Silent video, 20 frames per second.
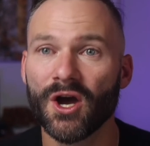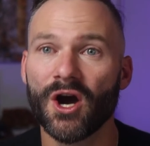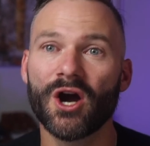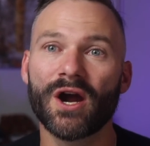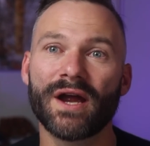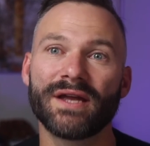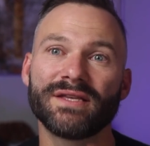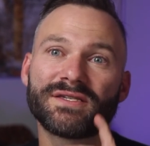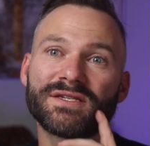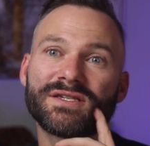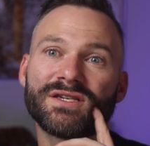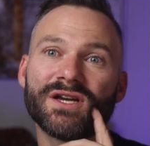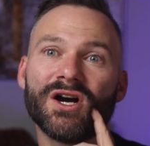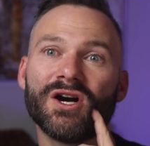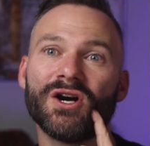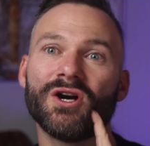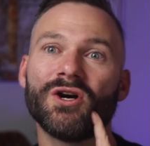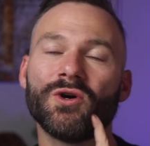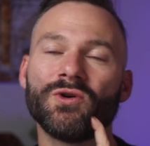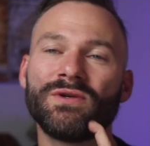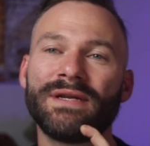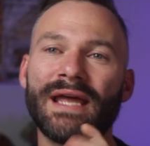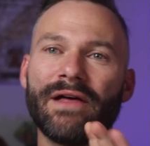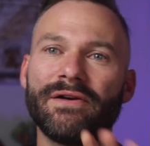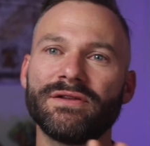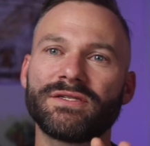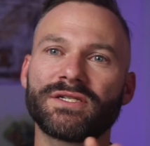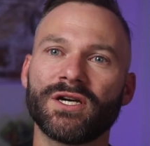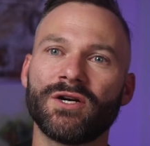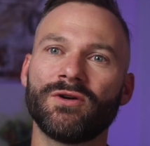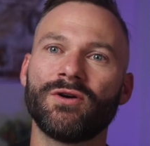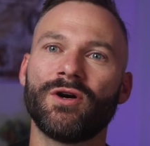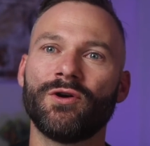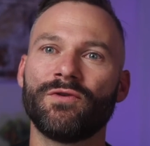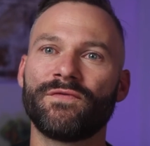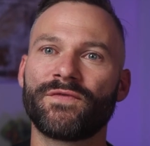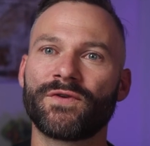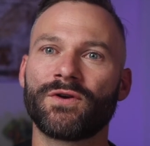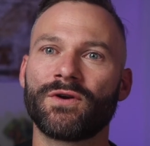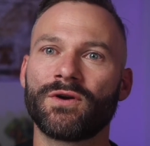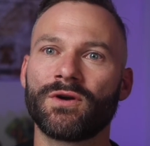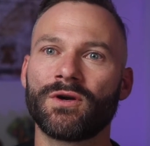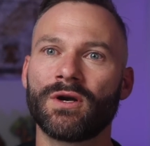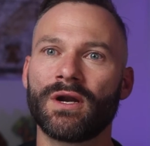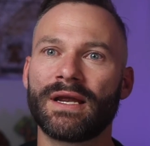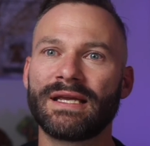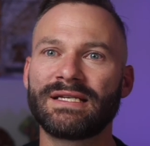All right, so now let's go over